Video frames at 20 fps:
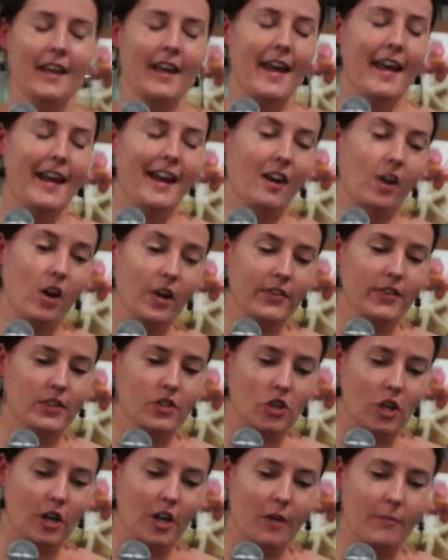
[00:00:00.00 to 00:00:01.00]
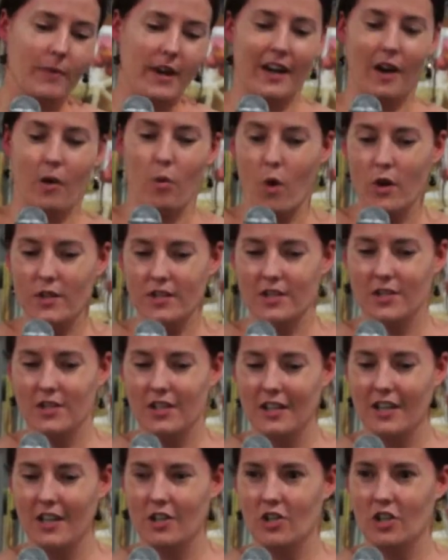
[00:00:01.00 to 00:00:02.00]
And I got the job, and I walked into
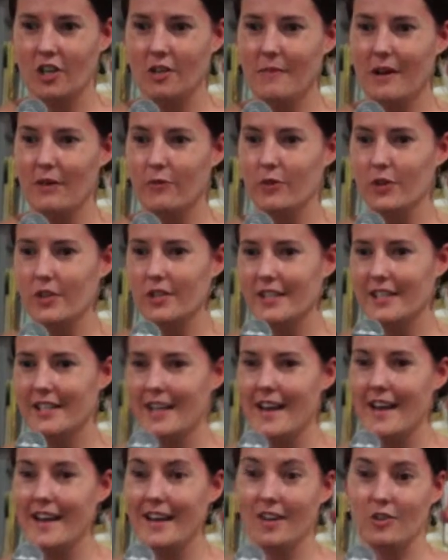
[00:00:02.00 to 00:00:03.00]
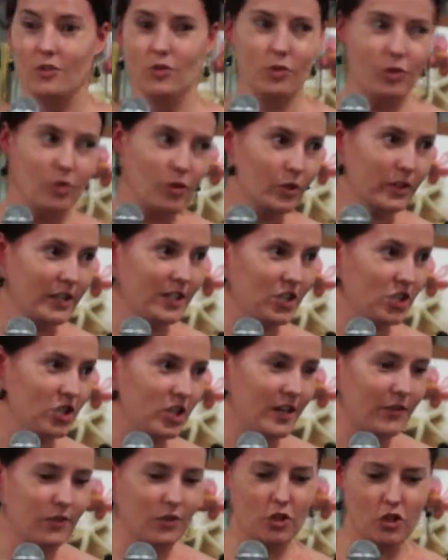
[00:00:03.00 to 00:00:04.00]
the kitchen on my first day, and I saw all these
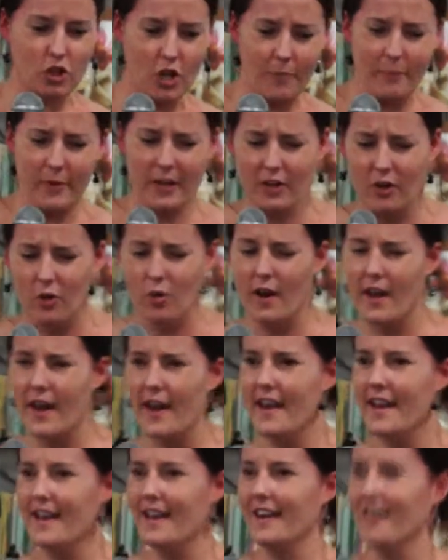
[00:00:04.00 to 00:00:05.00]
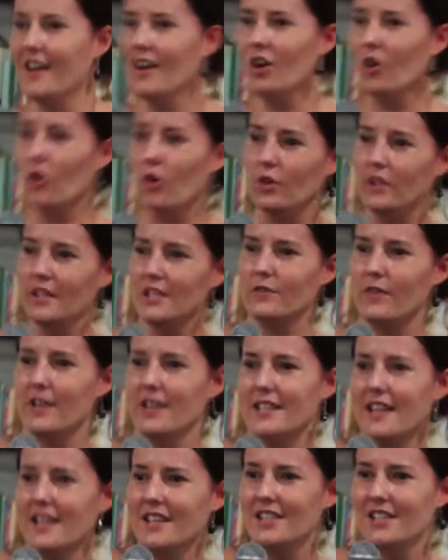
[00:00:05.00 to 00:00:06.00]
chefs chopping away and all these
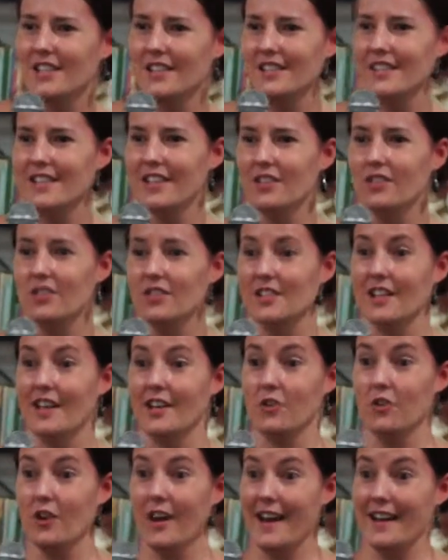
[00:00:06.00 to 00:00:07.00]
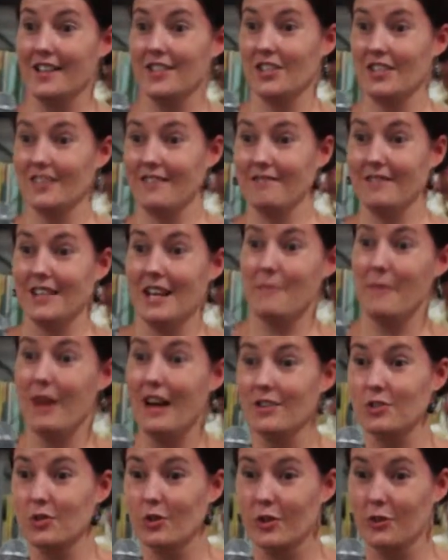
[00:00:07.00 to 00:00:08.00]
fantastic skills, and I knew I had to
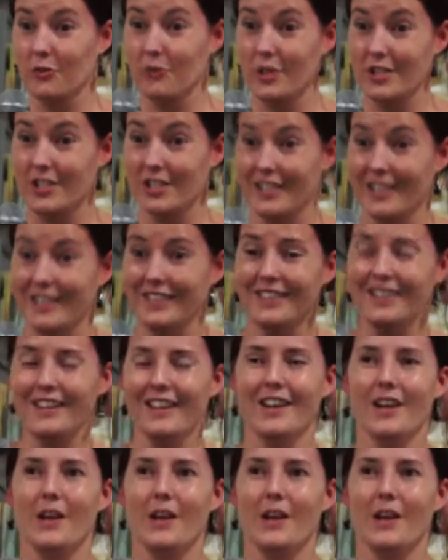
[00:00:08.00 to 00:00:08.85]
somehow sort of fit in.